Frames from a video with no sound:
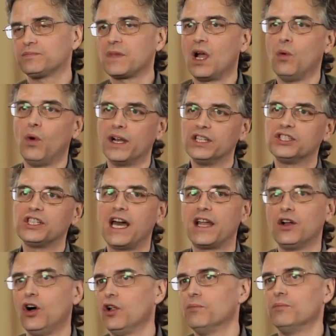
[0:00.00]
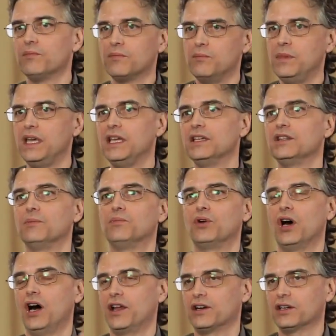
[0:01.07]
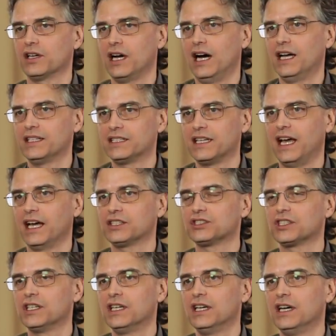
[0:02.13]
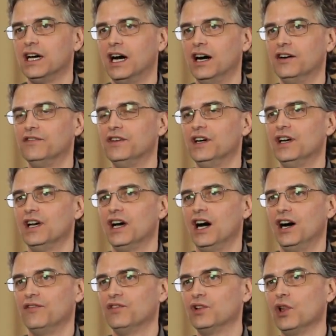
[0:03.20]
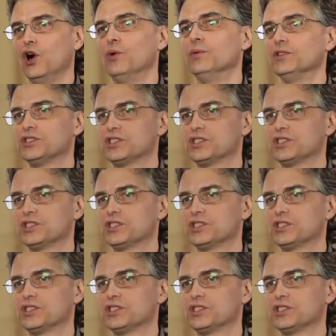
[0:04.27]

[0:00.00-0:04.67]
Now, what does that all mean in the broader context of global